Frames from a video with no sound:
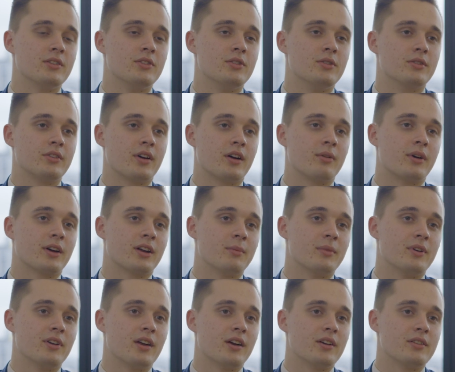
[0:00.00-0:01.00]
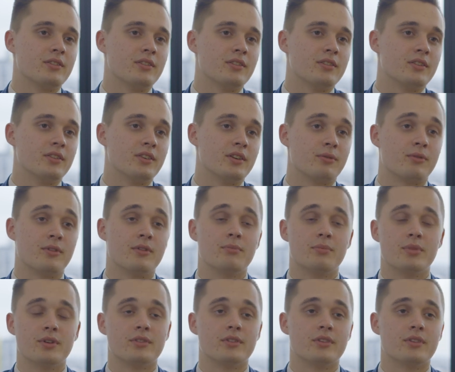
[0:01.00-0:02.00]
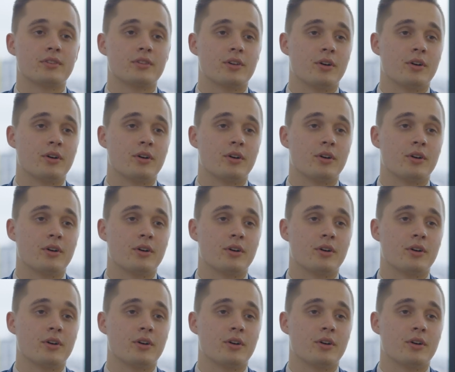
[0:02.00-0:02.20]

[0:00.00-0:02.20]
can use our recommendations in different business